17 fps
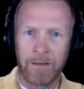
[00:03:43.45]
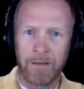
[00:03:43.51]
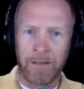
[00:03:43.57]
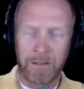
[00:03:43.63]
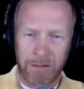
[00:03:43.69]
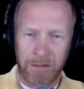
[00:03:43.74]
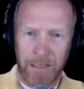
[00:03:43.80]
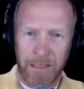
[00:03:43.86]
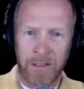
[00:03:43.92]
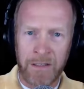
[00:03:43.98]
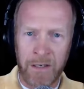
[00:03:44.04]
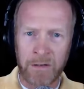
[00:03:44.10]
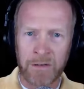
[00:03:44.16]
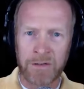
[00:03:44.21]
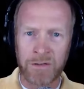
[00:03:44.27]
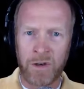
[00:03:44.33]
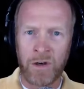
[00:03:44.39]
It's that
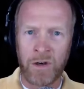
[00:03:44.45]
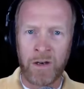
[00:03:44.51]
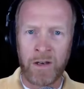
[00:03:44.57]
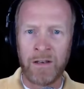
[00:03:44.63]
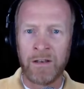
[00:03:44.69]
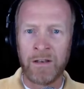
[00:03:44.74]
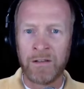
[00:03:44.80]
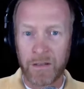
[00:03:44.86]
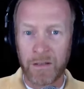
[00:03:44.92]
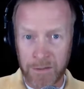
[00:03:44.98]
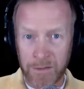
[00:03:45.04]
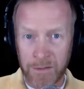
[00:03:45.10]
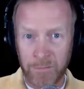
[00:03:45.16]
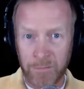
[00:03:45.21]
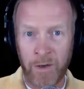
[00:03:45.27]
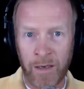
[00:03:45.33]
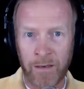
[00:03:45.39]
year started in the
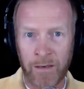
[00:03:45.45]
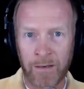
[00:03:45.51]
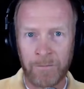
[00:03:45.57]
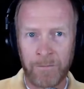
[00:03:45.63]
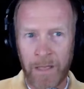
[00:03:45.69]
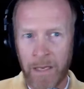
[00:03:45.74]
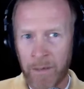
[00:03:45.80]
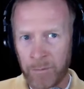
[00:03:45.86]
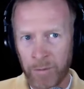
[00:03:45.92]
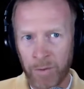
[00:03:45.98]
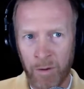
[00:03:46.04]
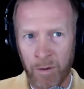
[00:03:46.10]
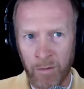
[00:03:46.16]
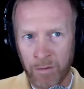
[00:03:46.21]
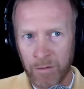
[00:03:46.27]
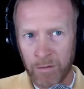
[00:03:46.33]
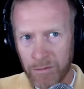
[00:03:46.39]
spring,
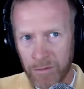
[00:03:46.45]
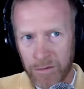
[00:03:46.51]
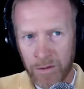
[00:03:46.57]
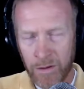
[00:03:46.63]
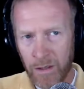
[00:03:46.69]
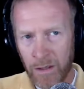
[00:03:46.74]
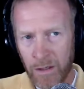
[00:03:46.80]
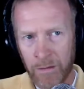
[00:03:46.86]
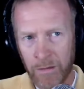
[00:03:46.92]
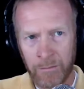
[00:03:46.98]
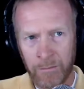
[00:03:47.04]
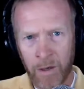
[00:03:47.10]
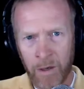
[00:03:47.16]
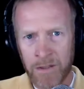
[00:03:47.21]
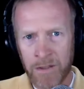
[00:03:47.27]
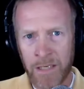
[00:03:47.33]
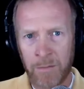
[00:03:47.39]
April,
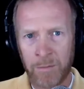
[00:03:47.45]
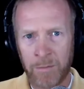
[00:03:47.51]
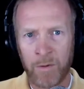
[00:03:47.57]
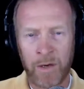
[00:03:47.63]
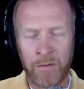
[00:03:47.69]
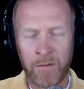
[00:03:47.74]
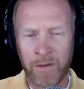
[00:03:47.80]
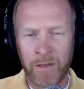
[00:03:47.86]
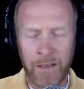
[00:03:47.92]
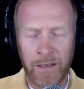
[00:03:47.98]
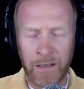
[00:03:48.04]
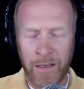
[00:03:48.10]
March, April, whatever.